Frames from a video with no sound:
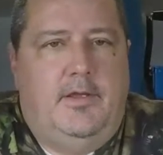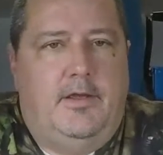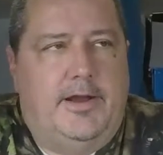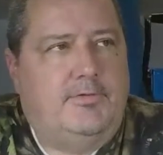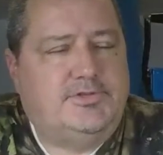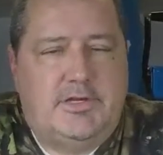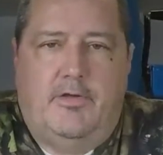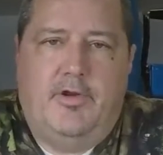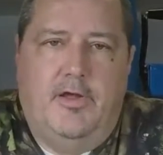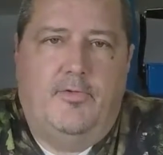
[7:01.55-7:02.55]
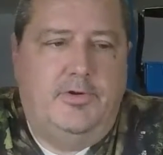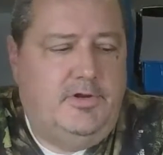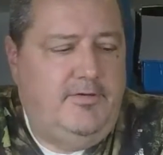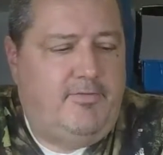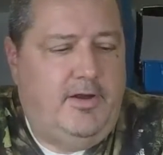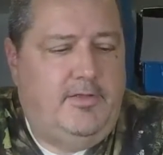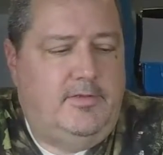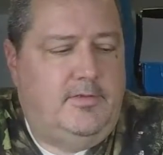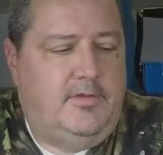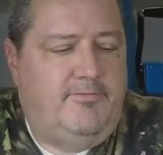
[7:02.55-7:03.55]
and I will sell the other one to defray
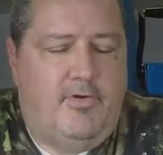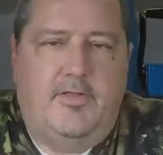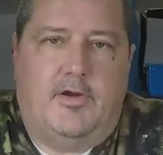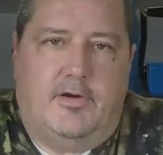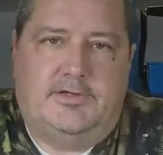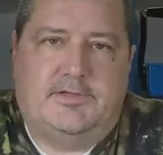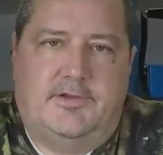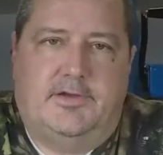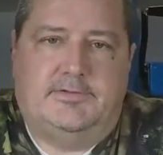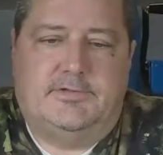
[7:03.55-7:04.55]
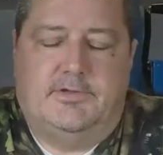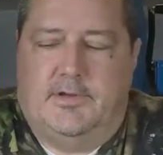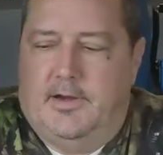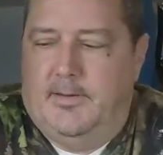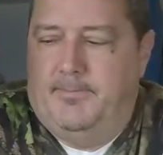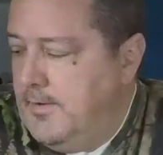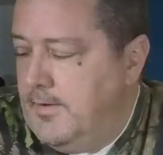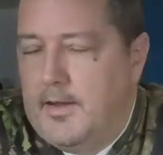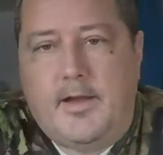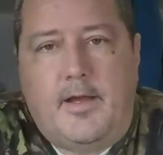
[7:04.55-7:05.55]
the cost of the Nelson.
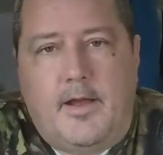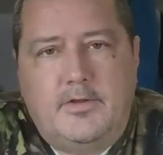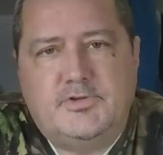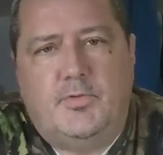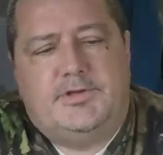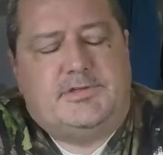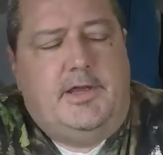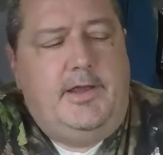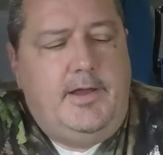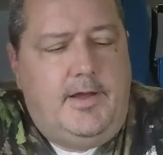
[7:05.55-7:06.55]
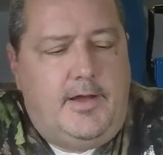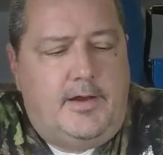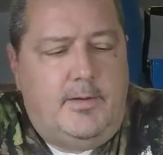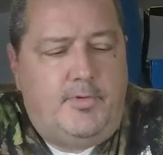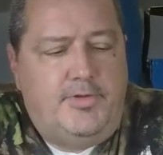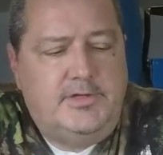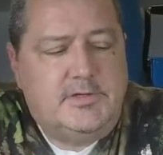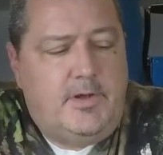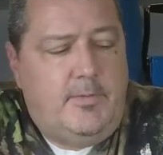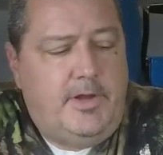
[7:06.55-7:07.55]
I also want to say a couple things
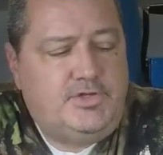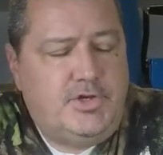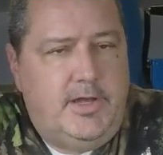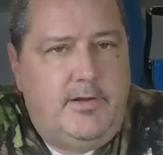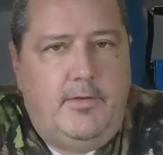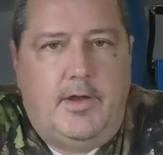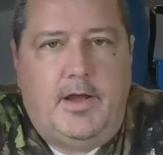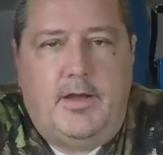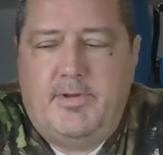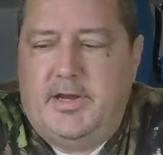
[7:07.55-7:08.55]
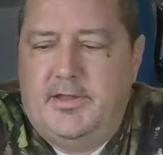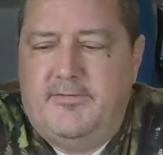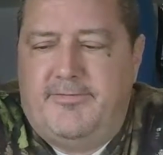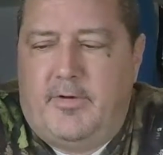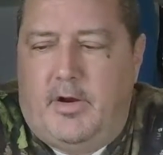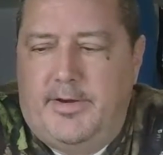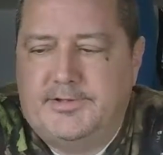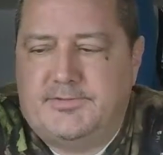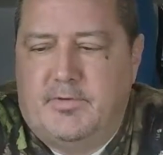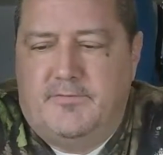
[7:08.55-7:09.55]
about my channel. I'm going to give
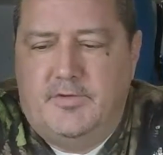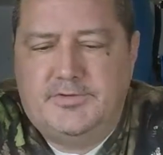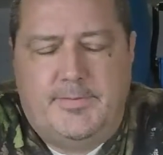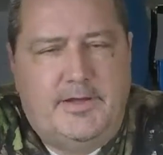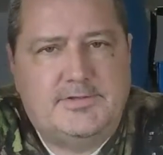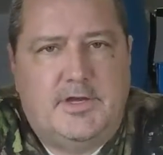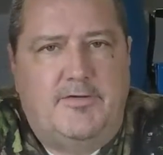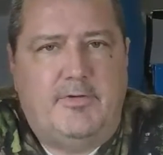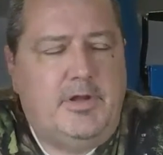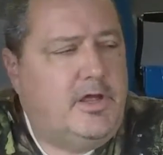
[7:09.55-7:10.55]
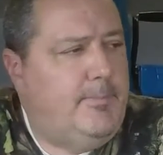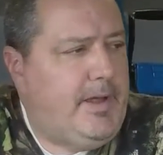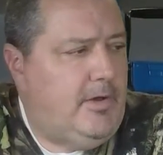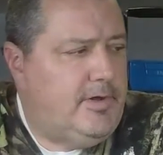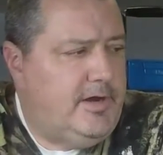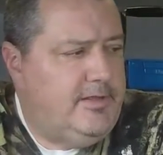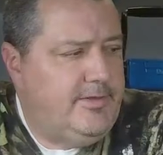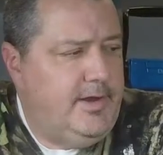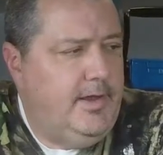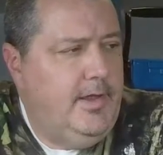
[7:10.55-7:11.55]
honest reviews about stuff. I'm not going to pound on
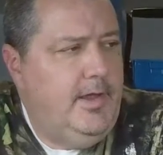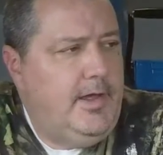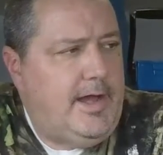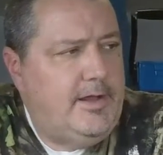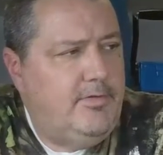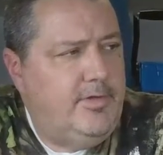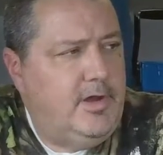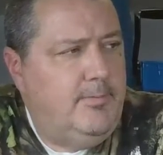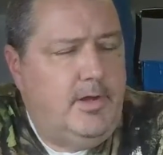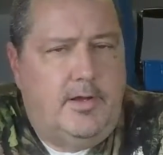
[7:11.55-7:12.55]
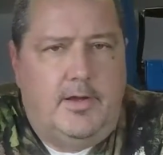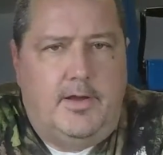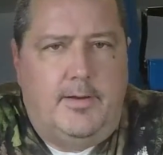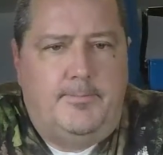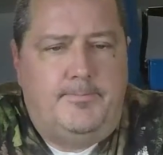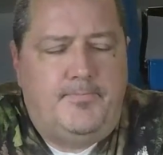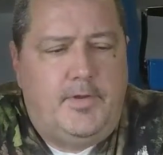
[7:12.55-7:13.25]
anything. I don't think I'm